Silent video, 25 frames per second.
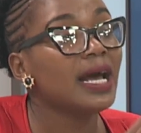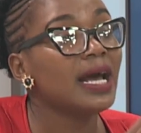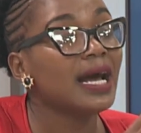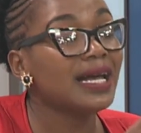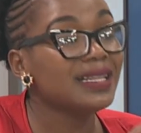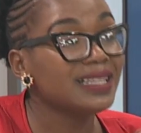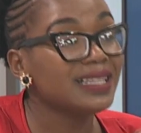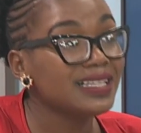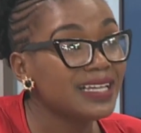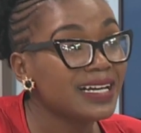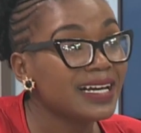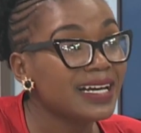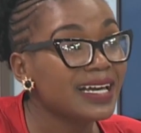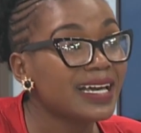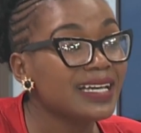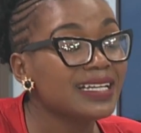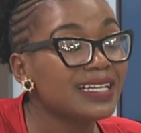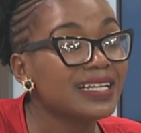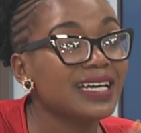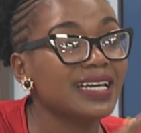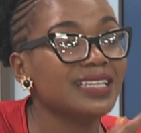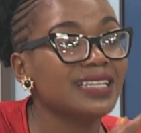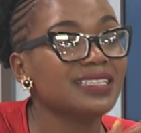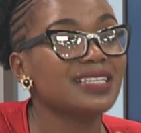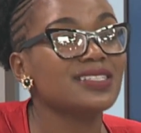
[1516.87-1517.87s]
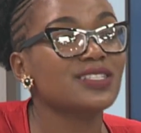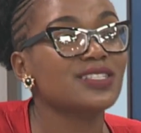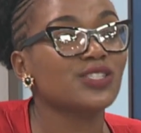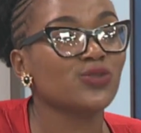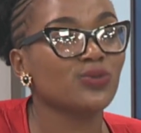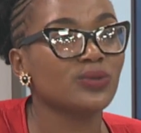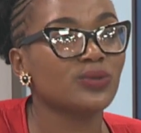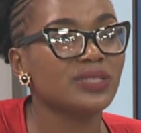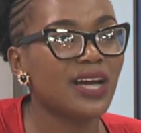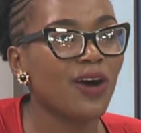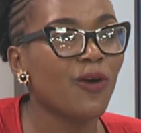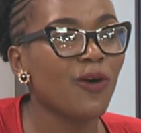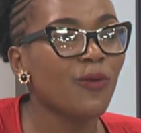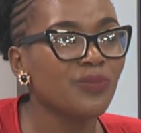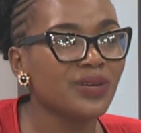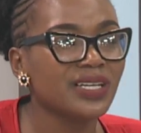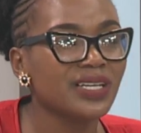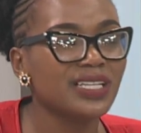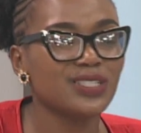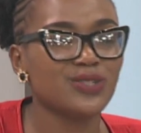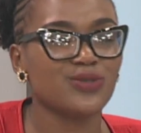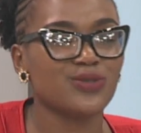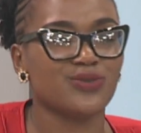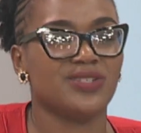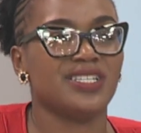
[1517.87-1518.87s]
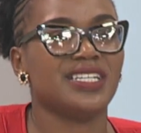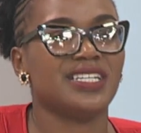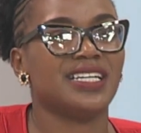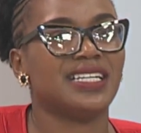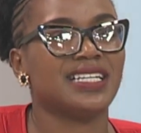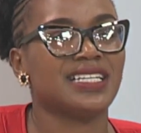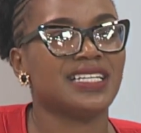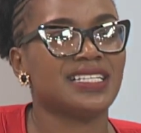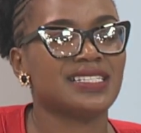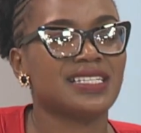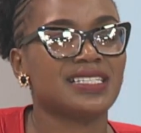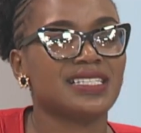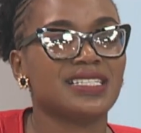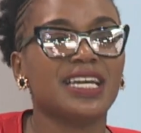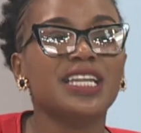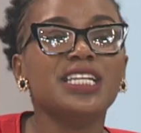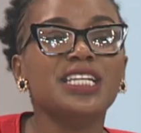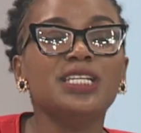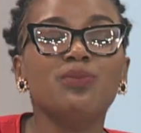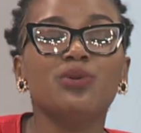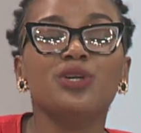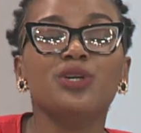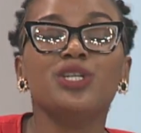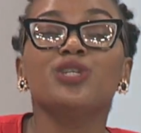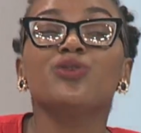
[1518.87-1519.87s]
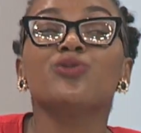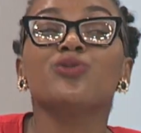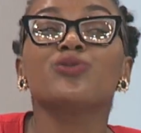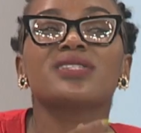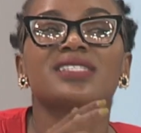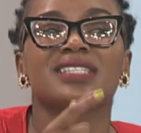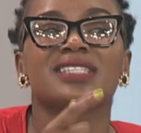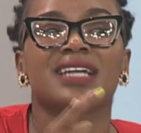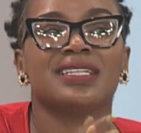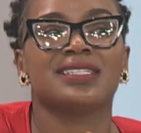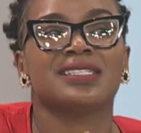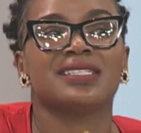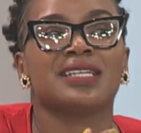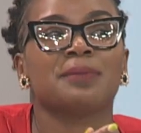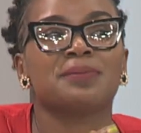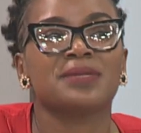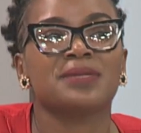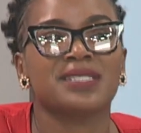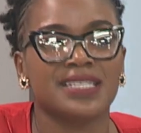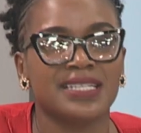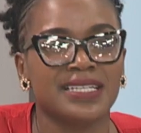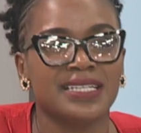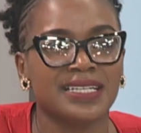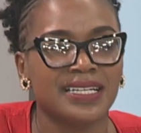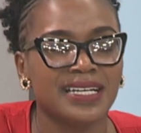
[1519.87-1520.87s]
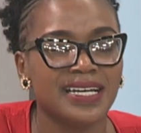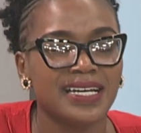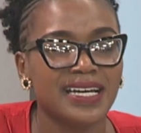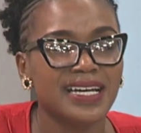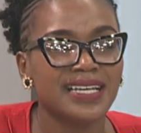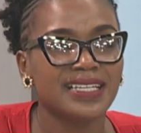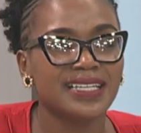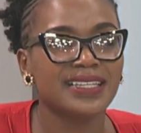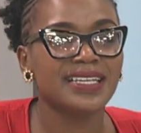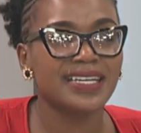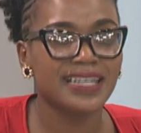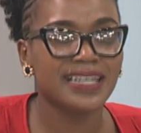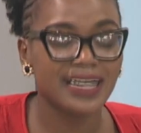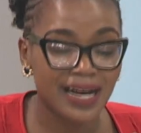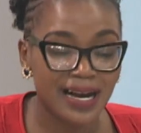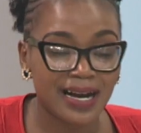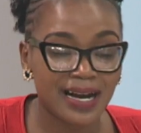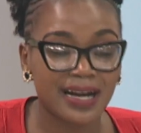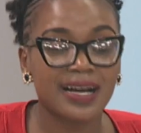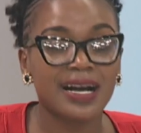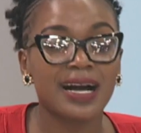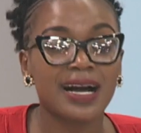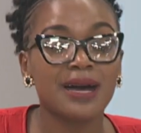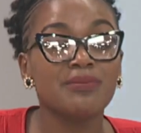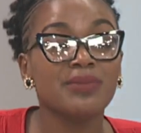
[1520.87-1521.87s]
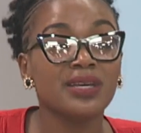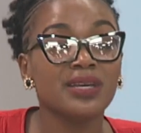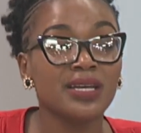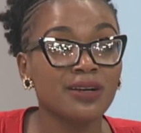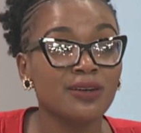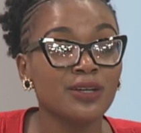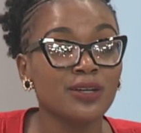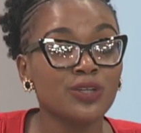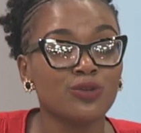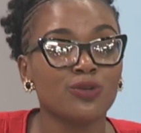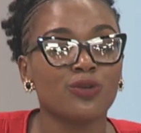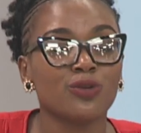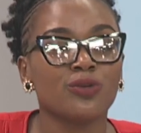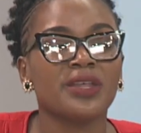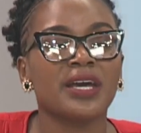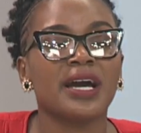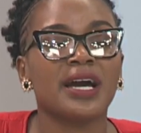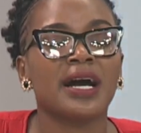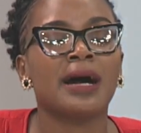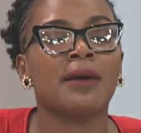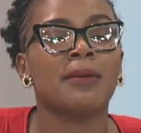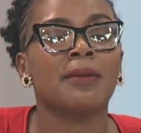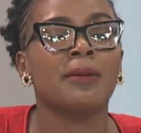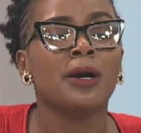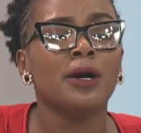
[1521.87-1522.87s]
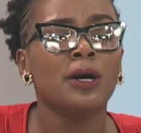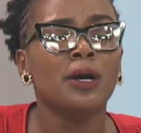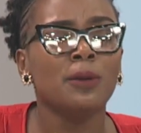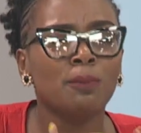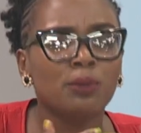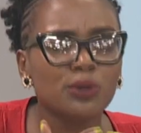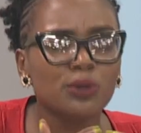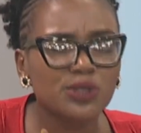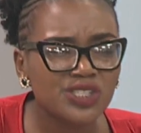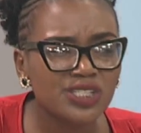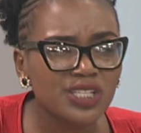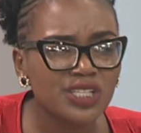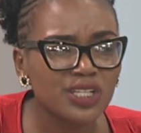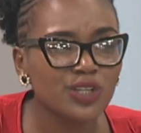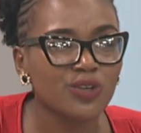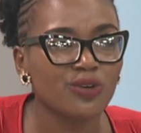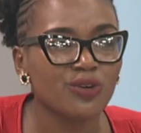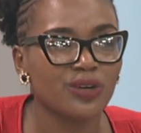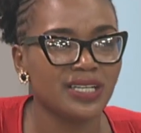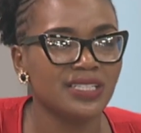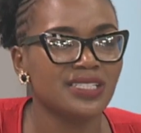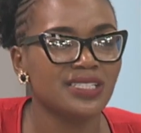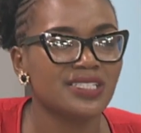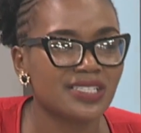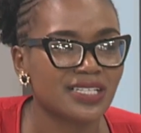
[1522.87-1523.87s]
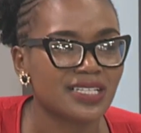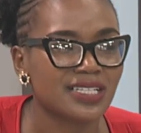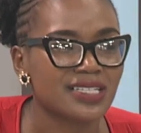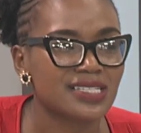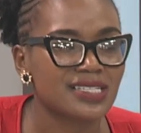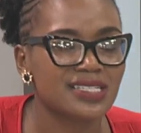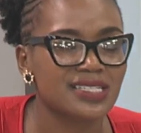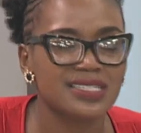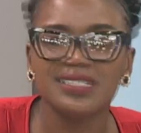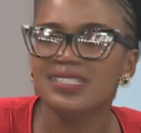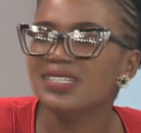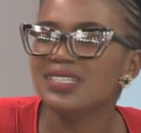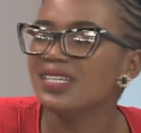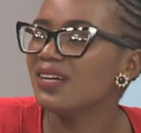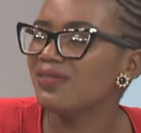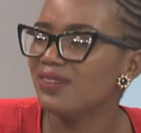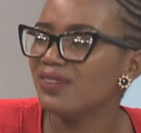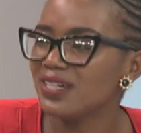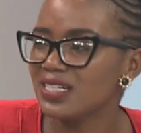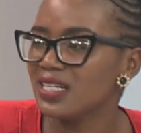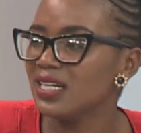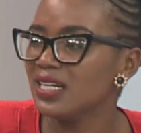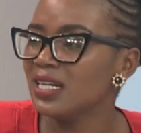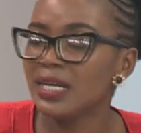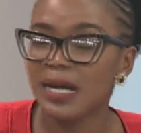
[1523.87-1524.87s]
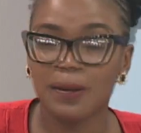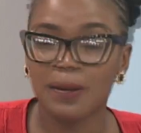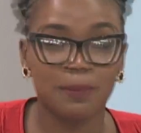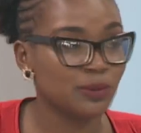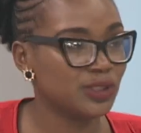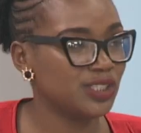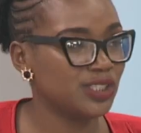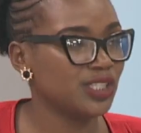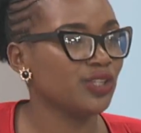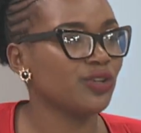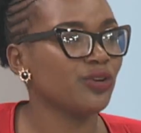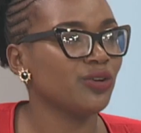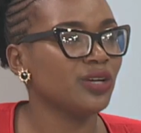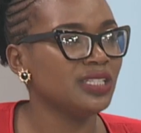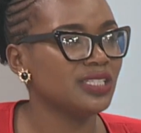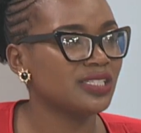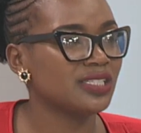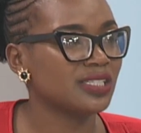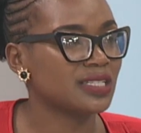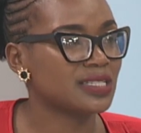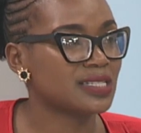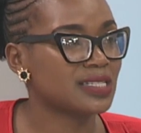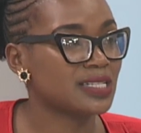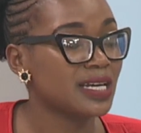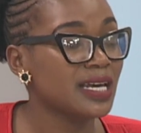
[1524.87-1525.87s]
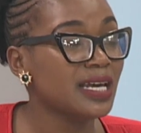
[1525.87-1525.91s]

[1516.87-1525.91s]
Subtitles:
And then again, Kenyans should now begin to realize that anybody who stands up saying they are coming, they are pushing your interests, never really are pushing your interests.